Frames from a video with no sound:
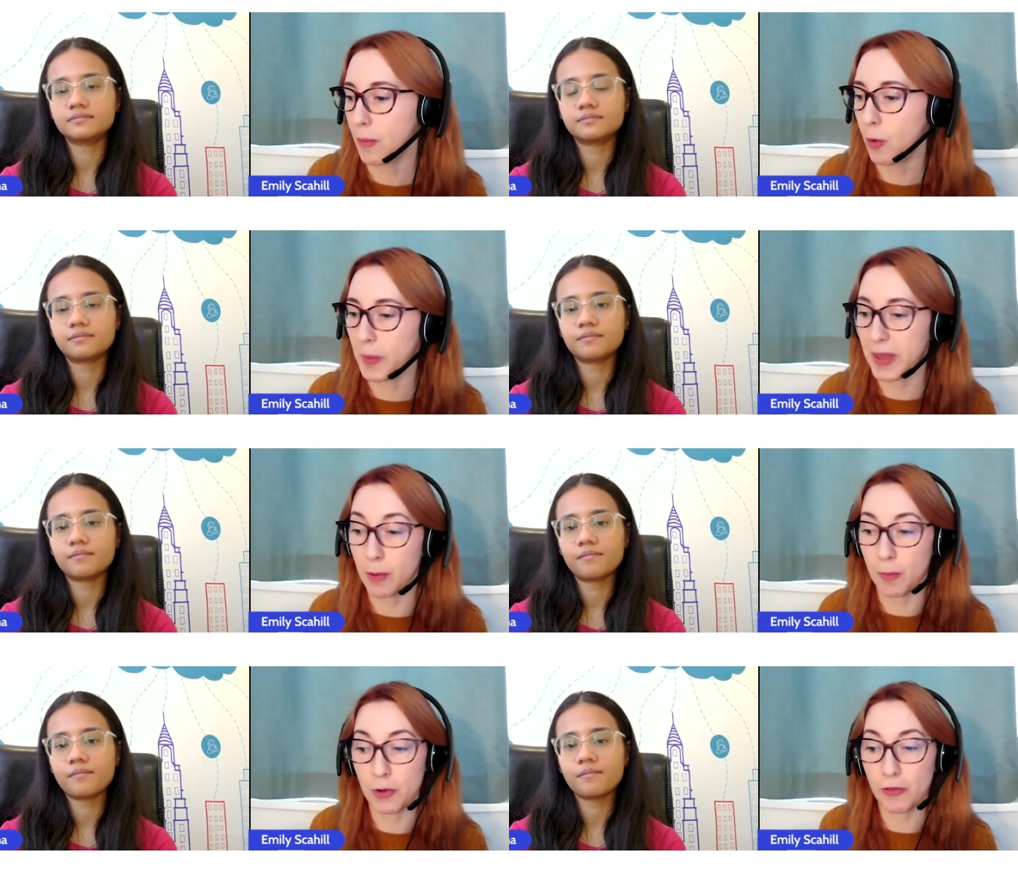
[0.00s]
Speaker 1: um, or
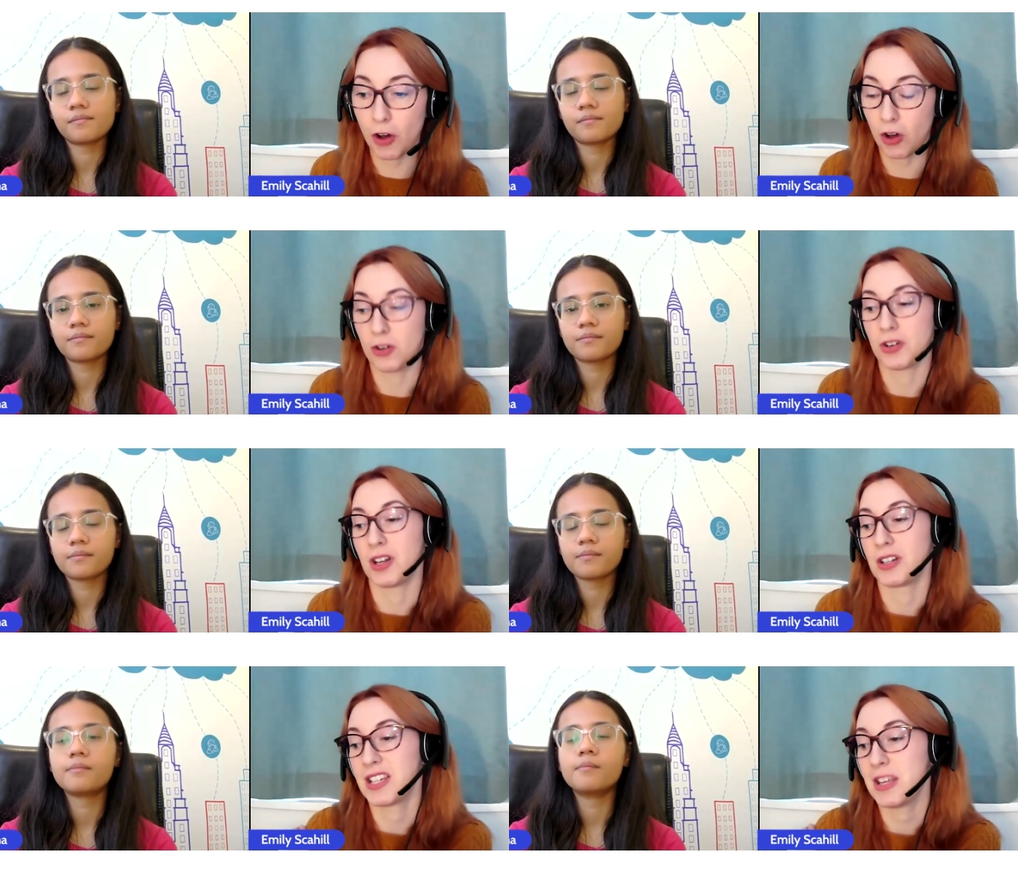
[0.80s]
people move
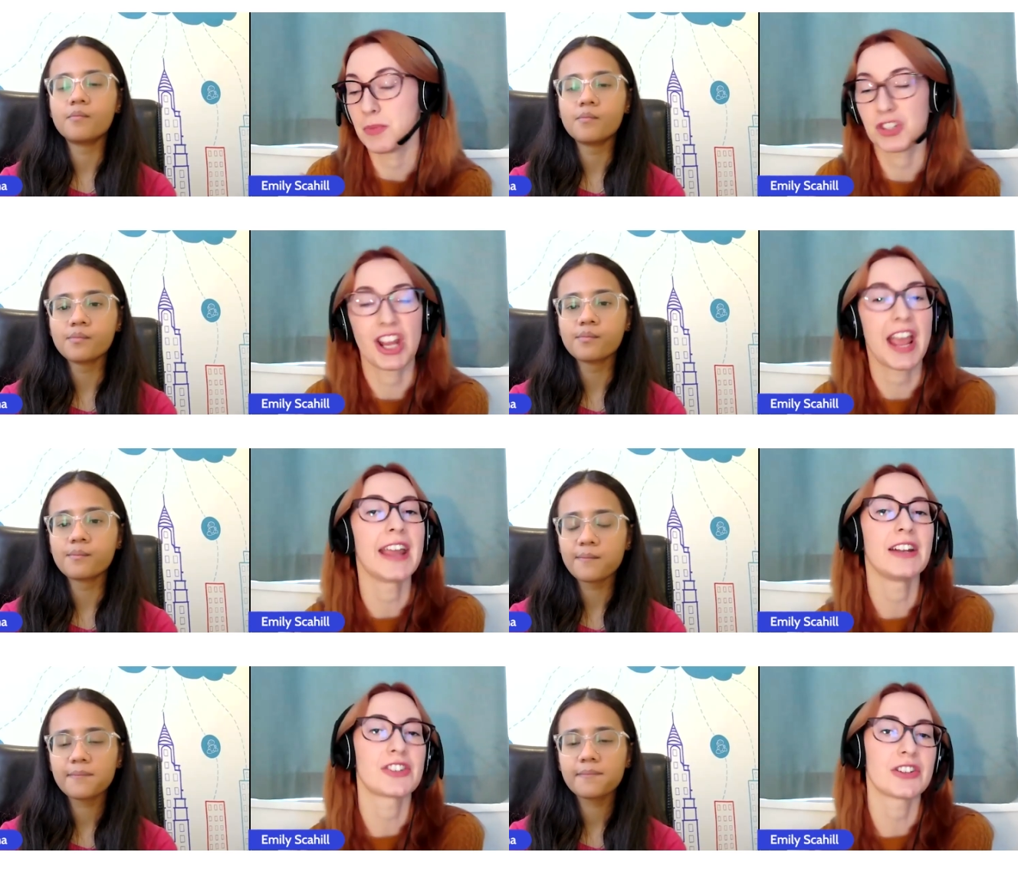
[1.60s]
on and teams
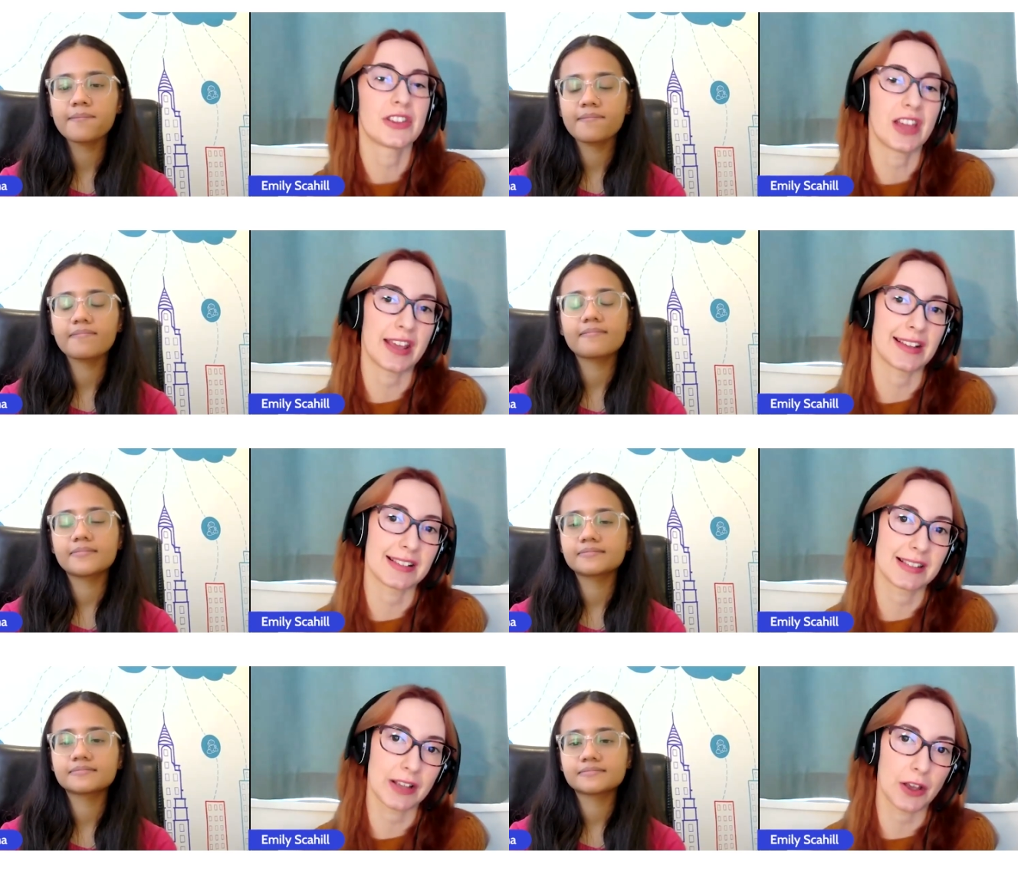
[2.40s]
change and
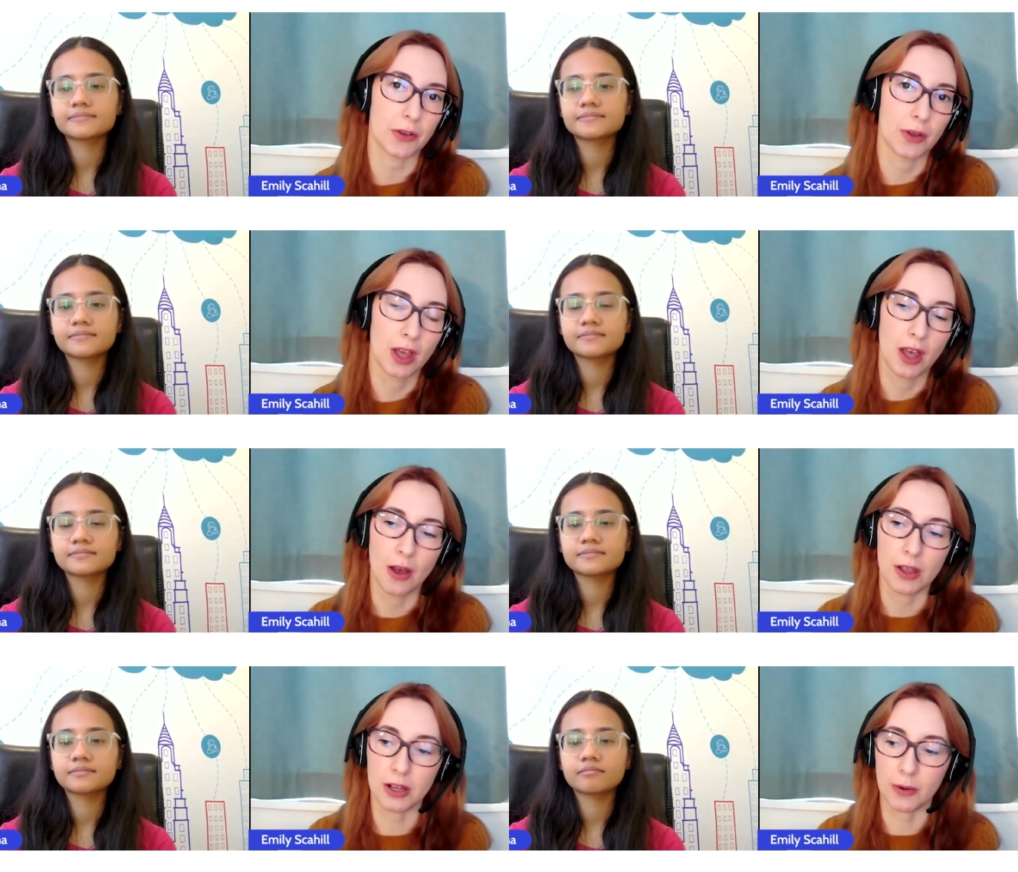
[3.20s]
things so
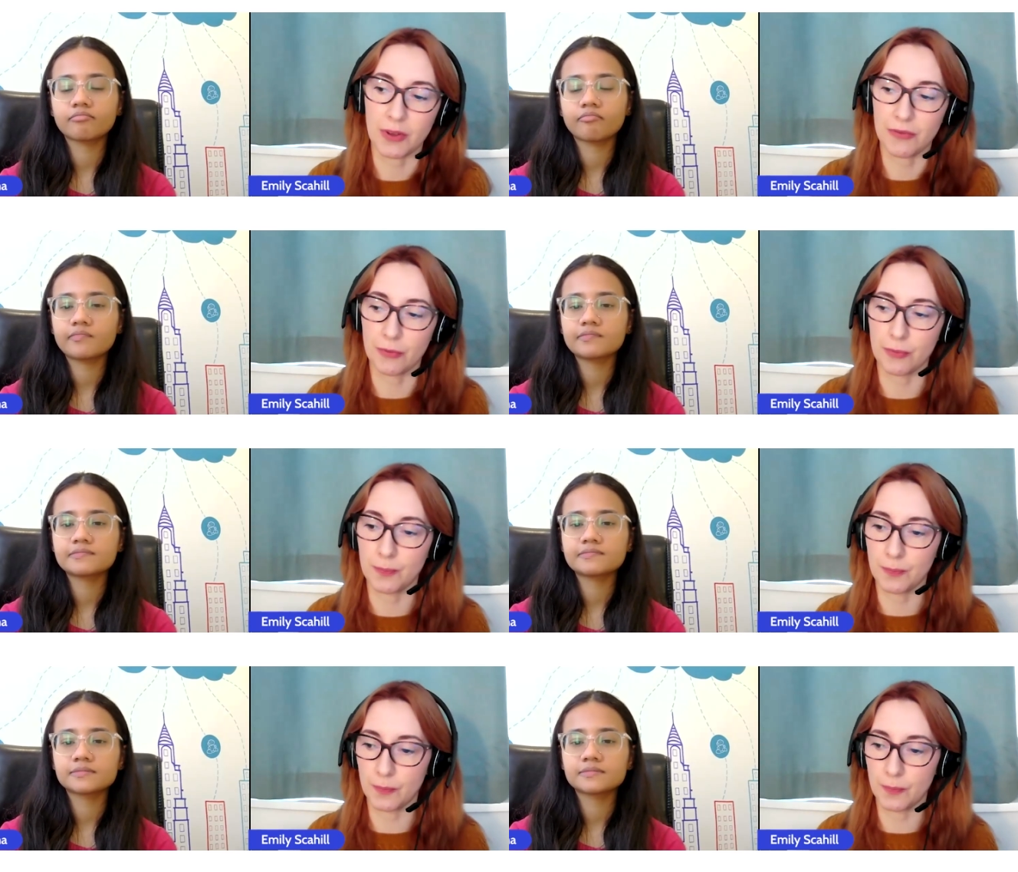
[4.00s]
you know we've